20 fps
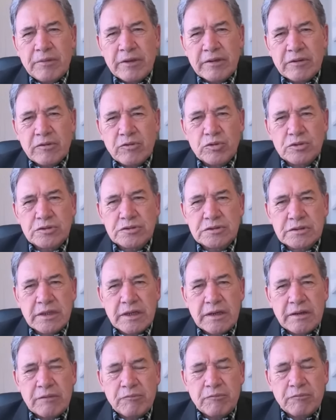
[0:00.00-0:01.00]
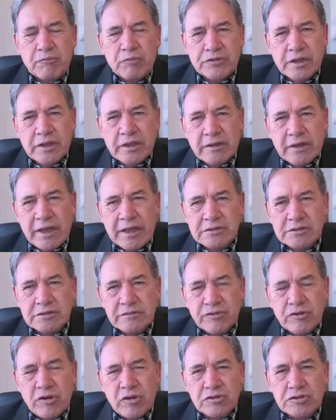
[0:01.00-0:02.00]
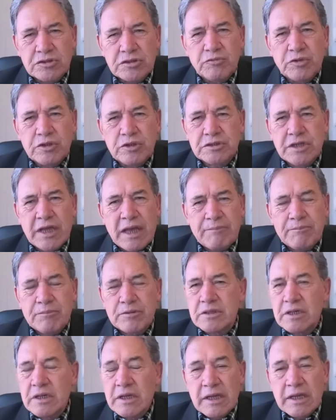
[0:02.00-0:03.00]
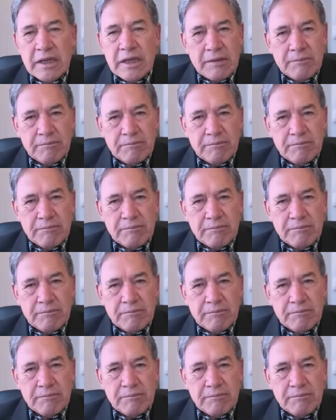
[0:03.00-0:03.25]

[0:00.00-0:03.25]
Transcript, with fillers: But of course, uh, with the clash of culture, which happened